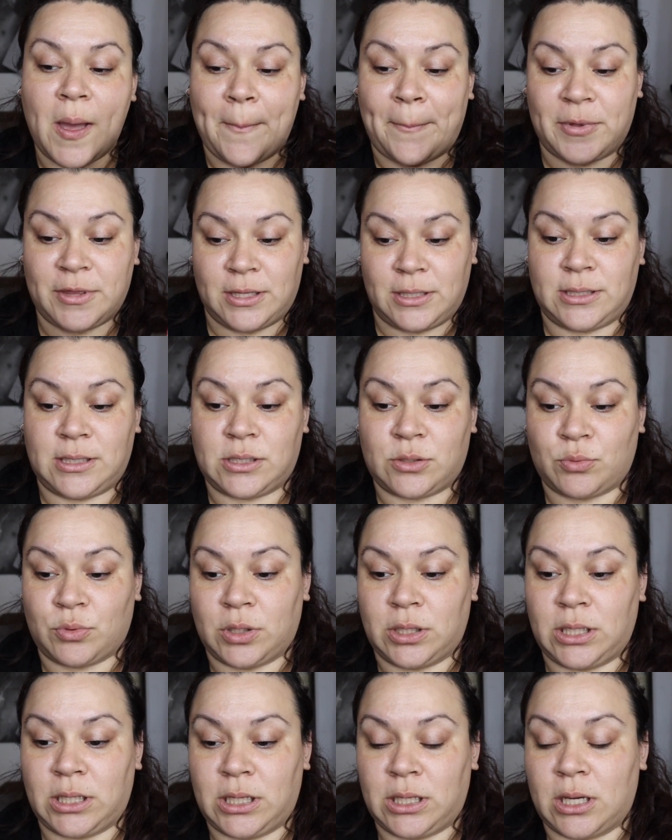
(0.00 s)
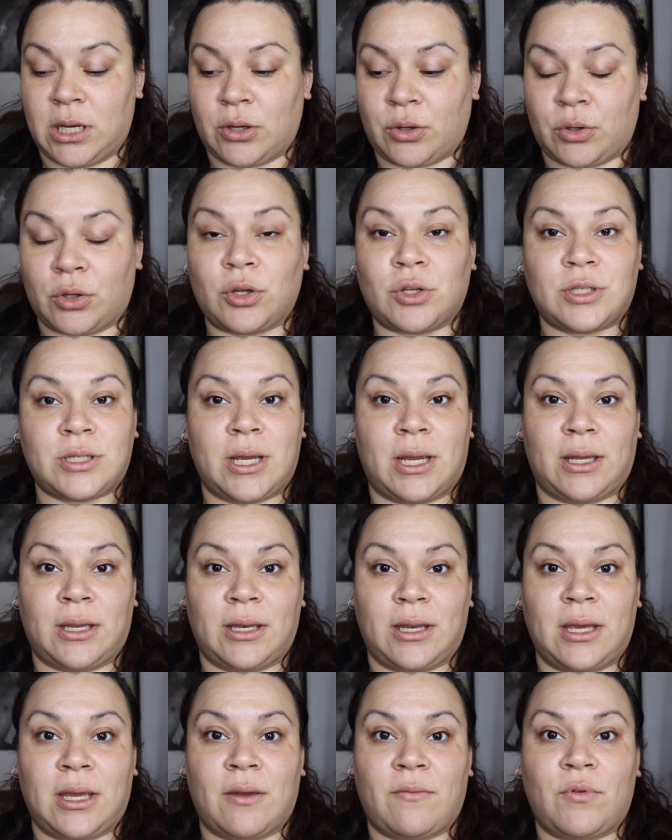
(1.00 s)
but this is really a good
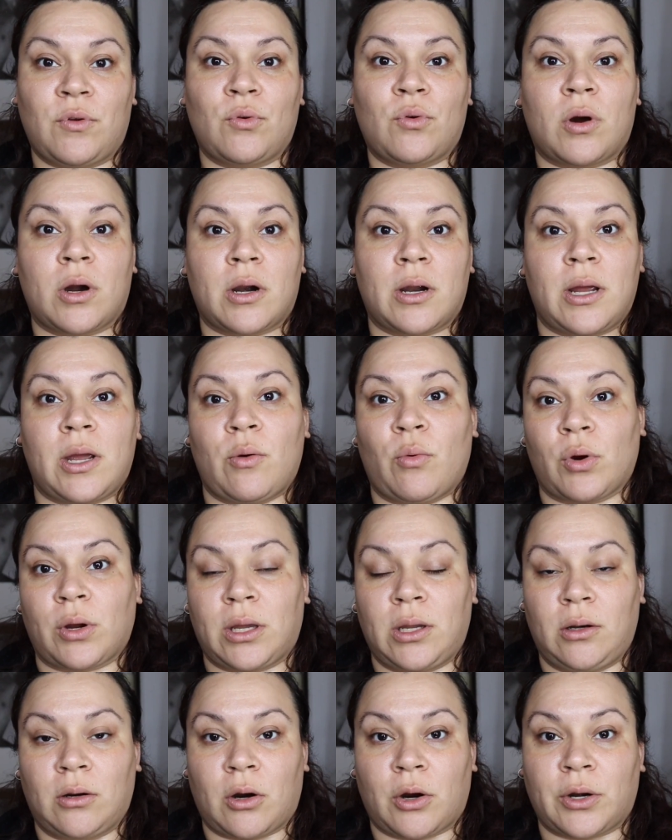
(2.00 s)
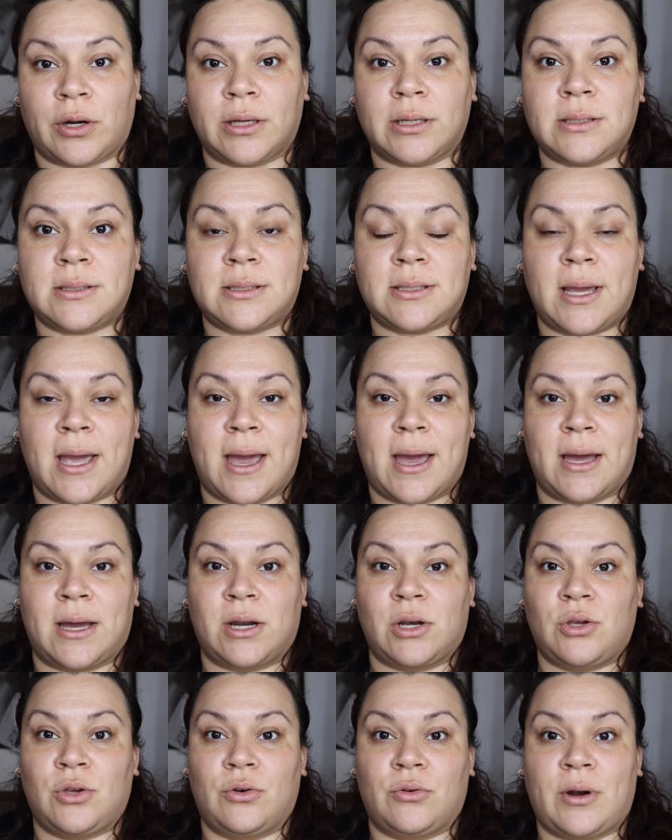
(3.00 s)
technique if you are a working artist
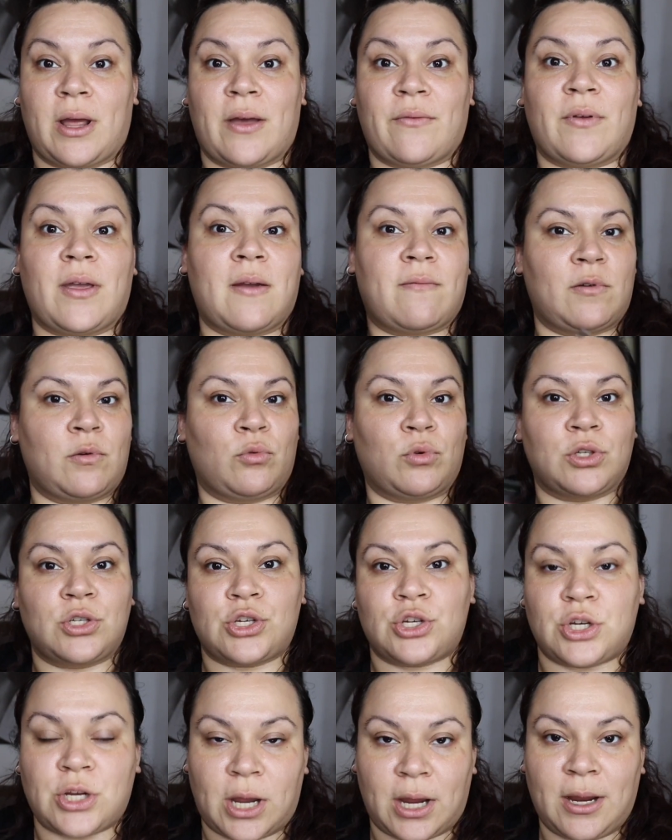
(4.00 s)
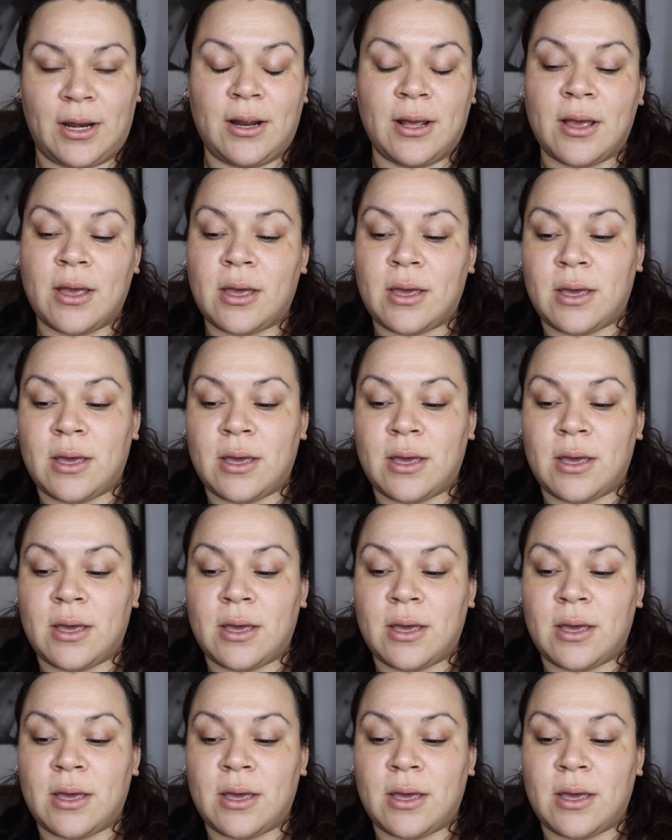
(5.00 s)
and you don't have everyone's shade.